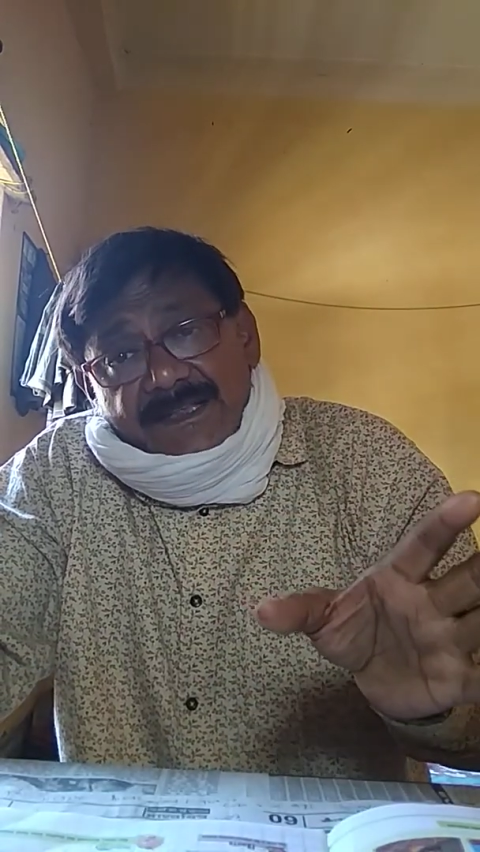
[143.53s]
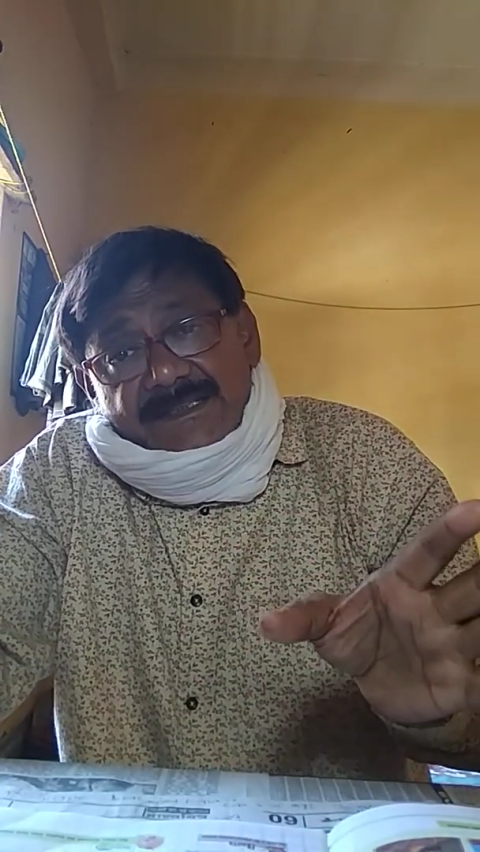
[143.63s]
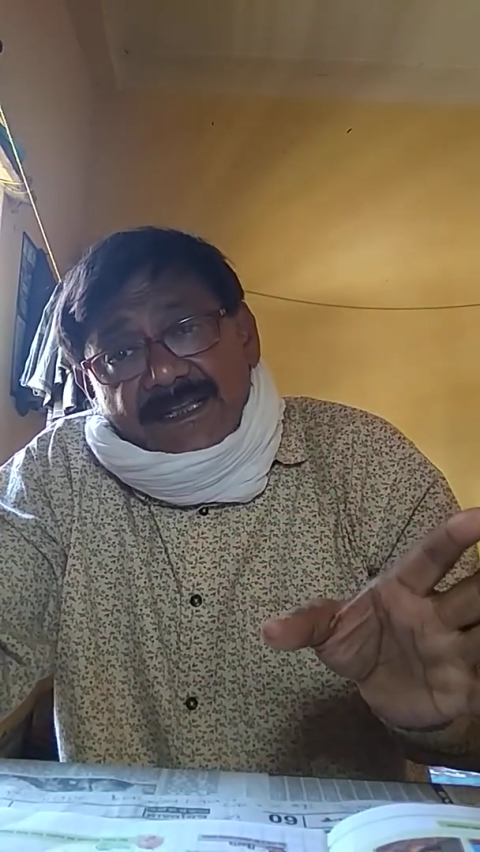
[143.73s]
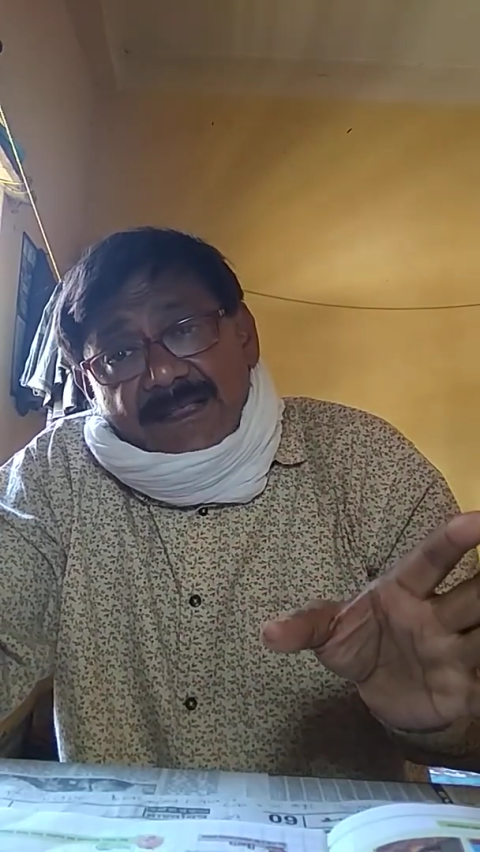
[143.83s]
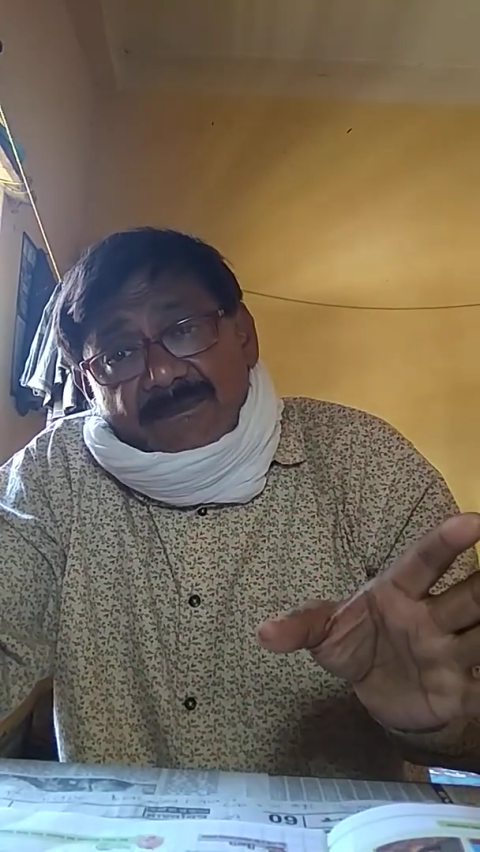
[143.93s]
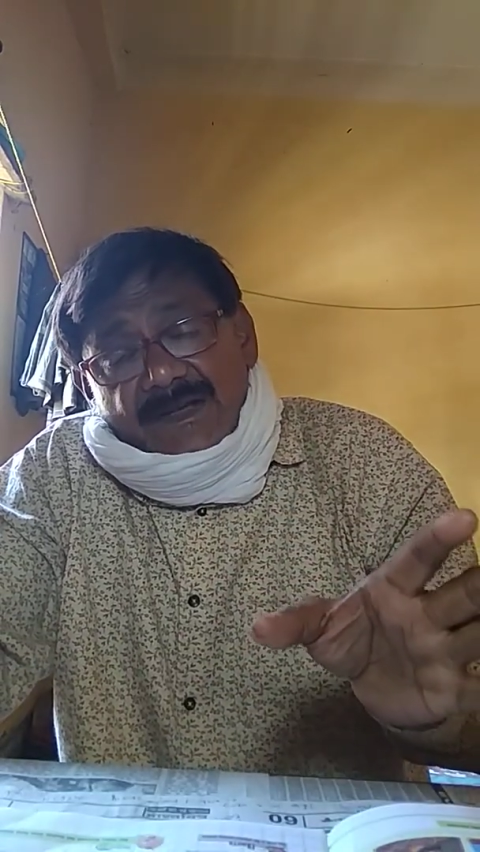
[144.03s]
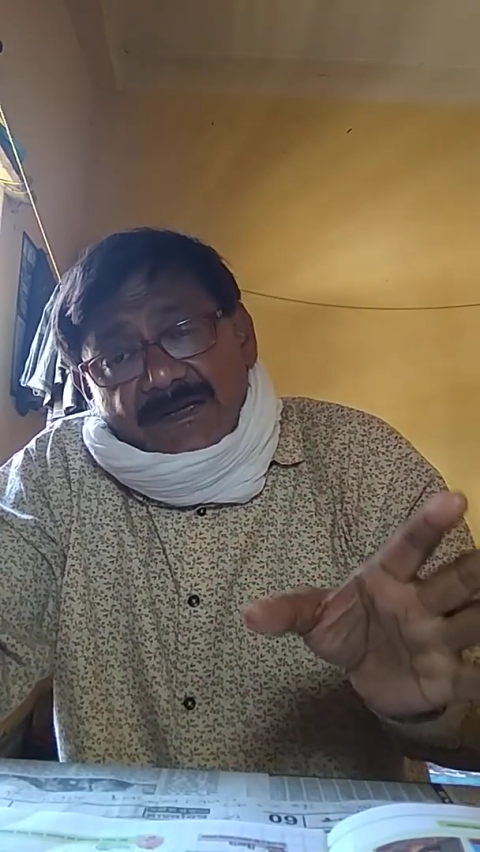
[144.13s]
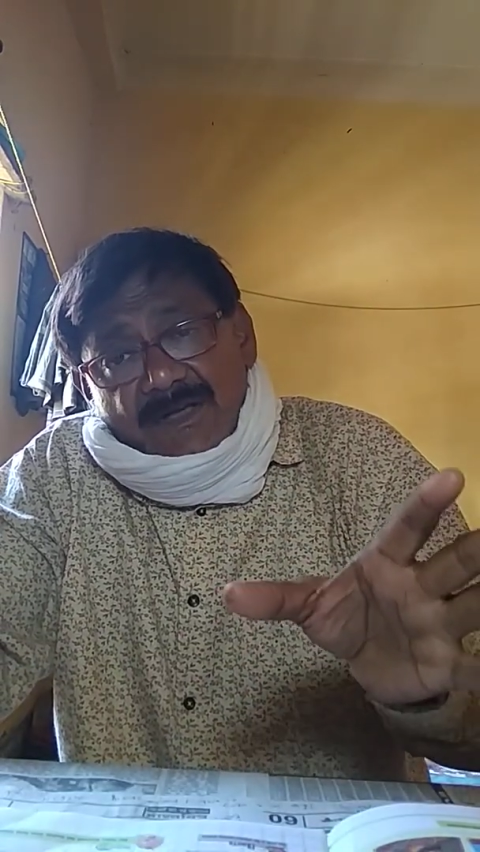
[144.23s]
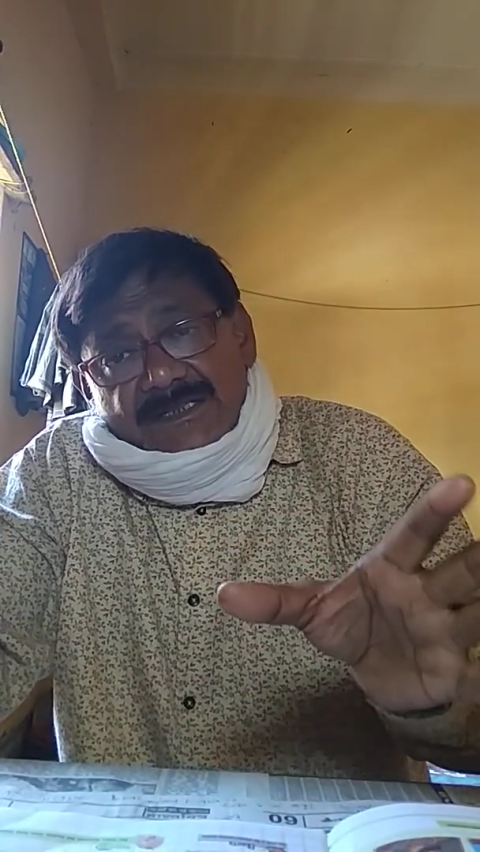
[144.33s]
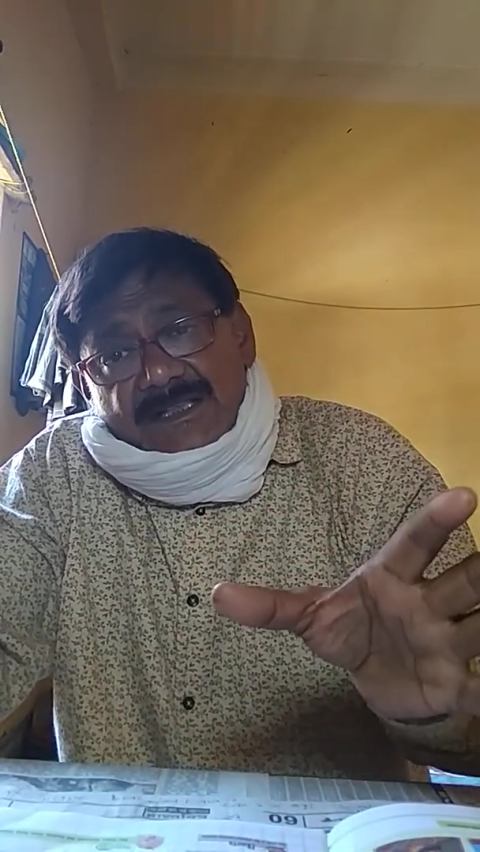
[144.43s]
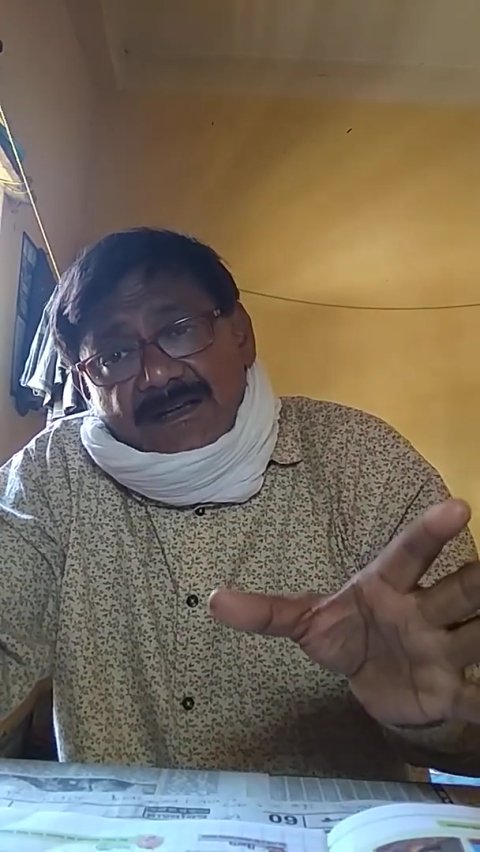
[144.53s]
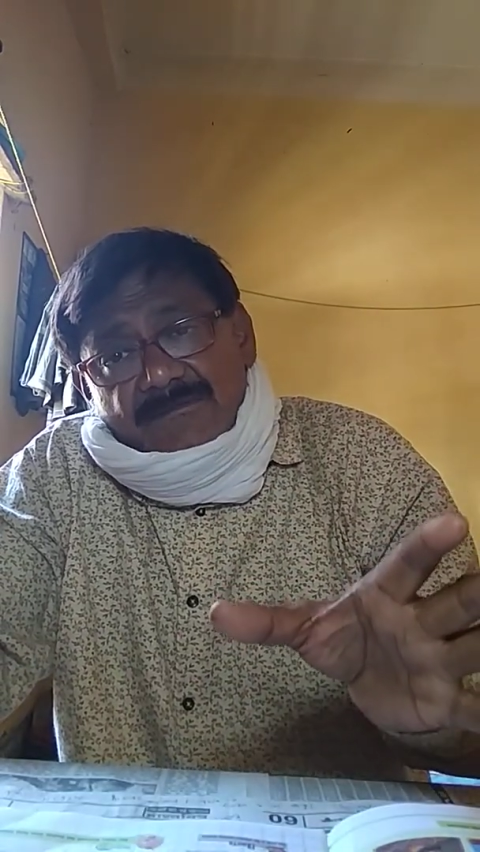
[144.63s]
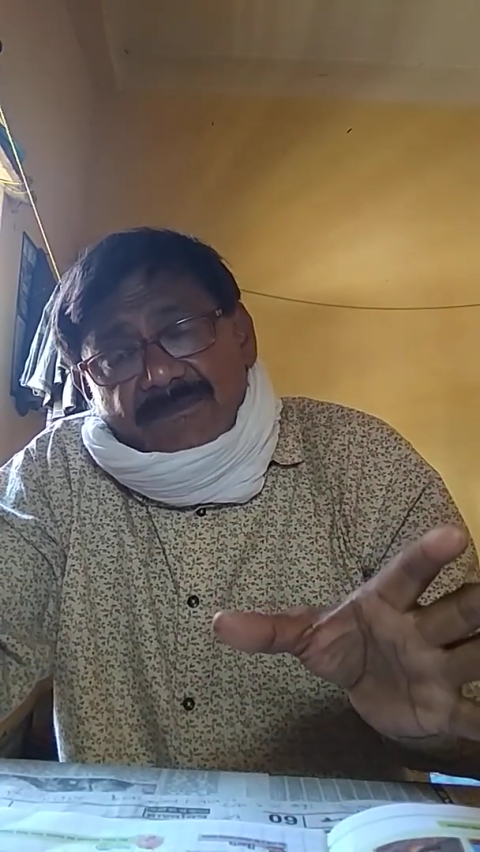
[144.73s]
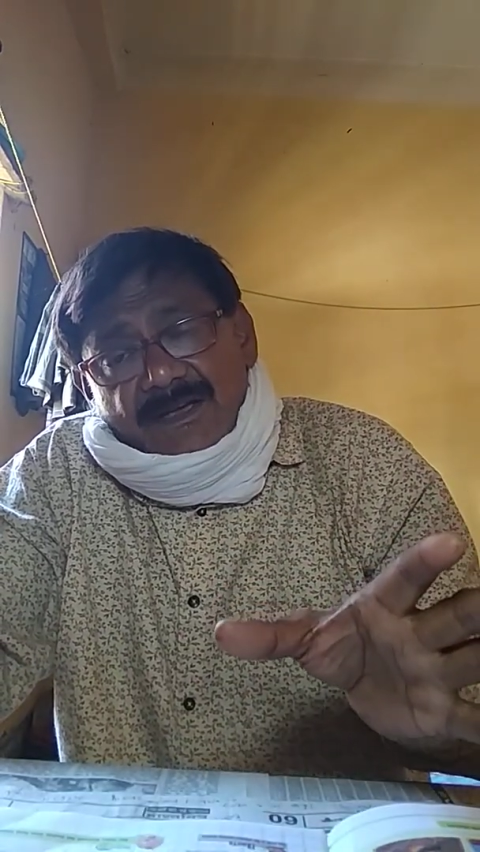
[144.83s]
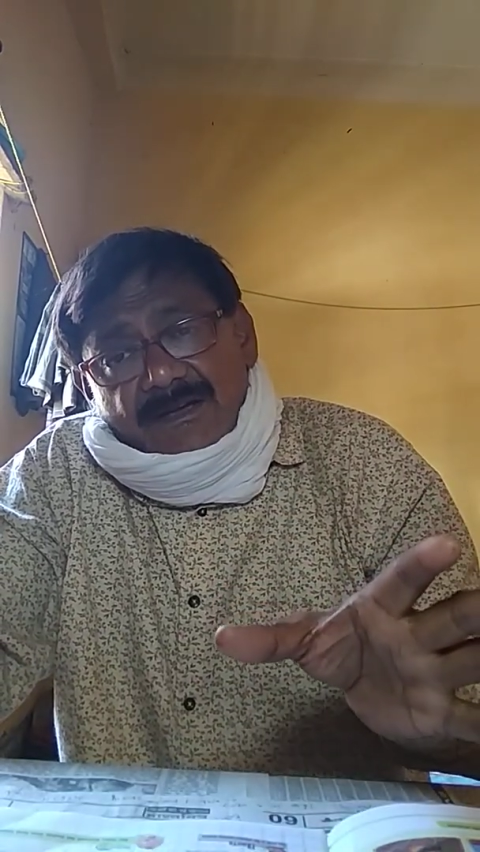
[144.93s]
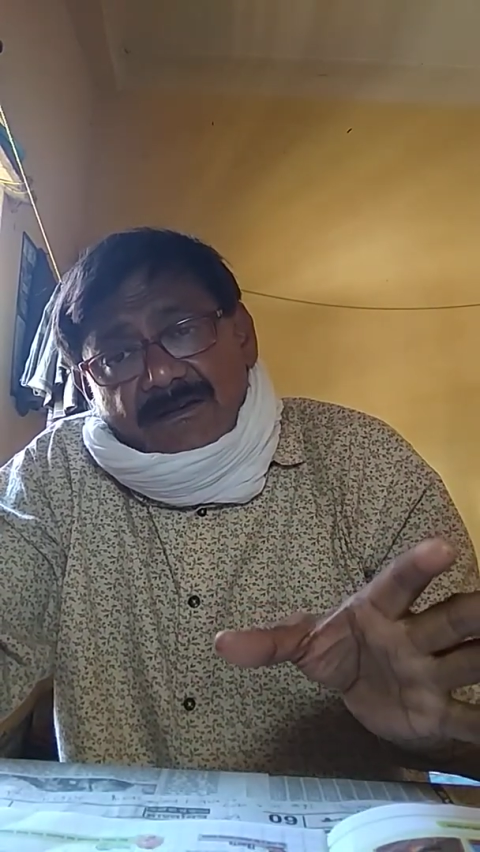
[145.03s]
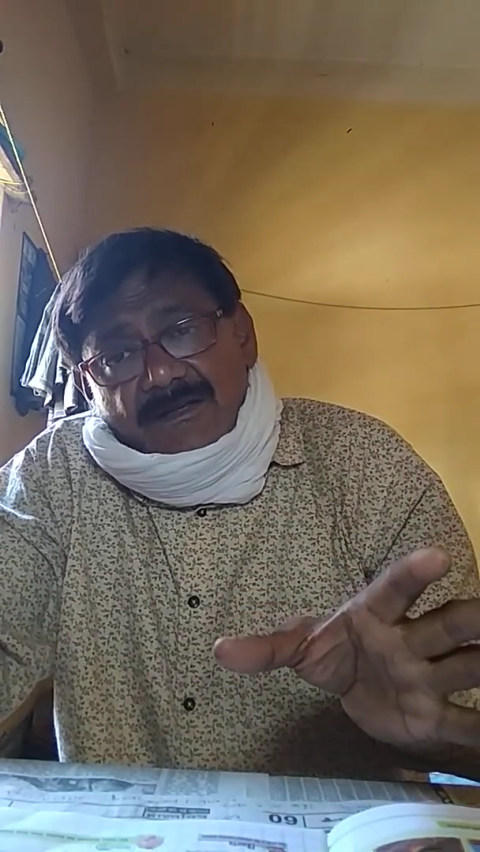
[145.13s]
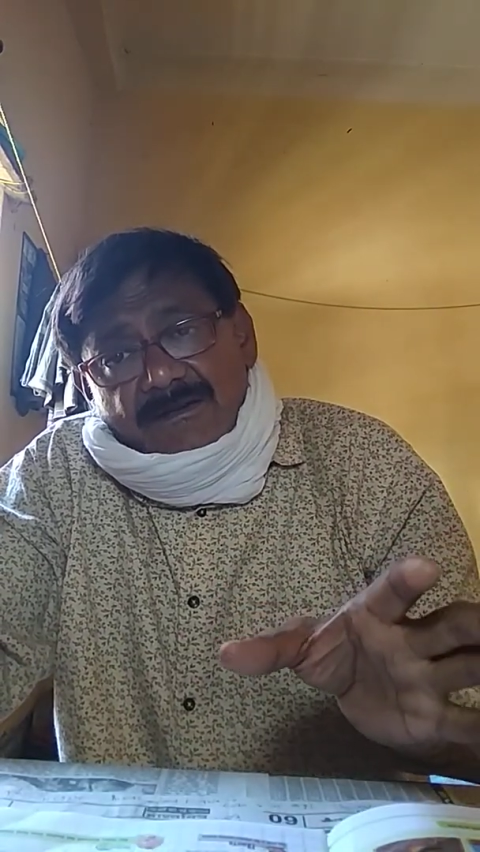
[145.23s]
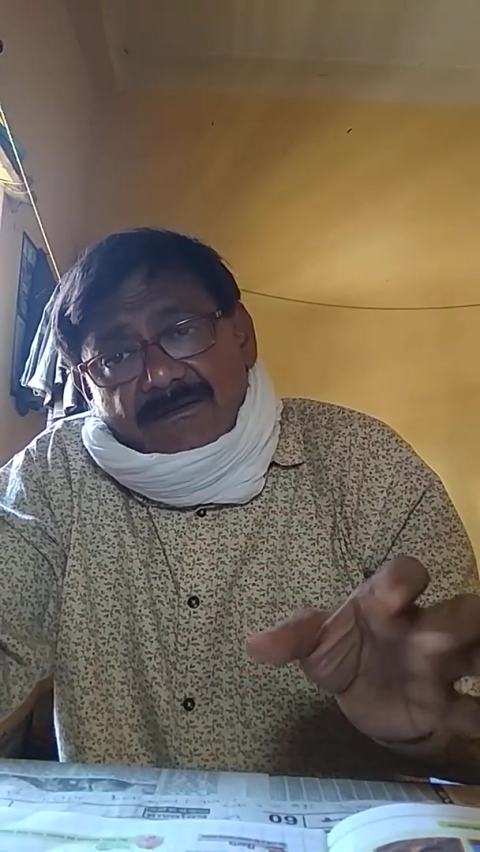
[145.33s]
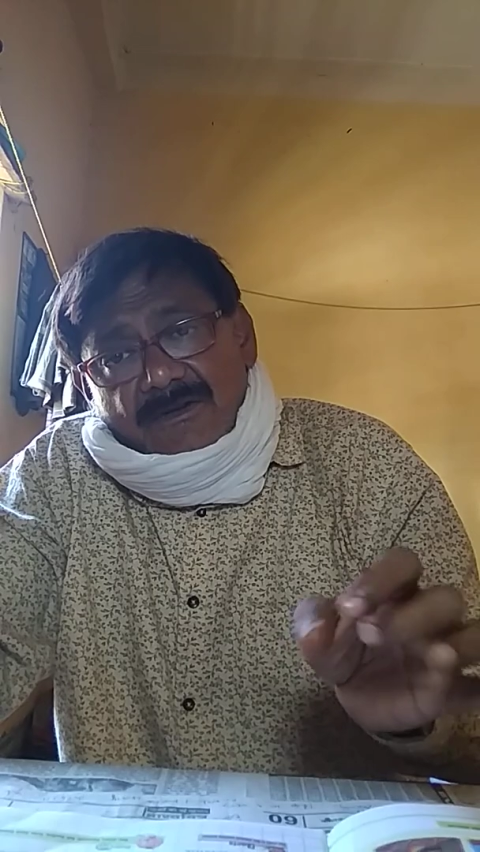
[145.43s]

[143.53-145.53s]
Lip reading: the